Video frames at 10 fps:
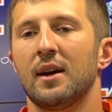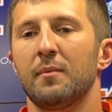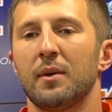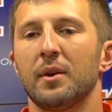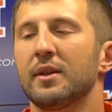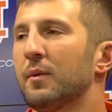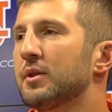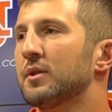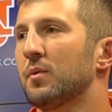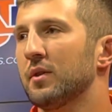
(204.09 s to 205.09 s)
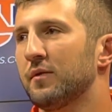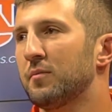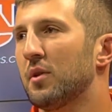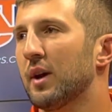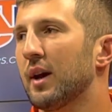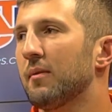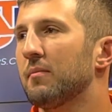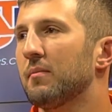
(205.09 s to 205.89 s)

I mean we think we should have won the football game.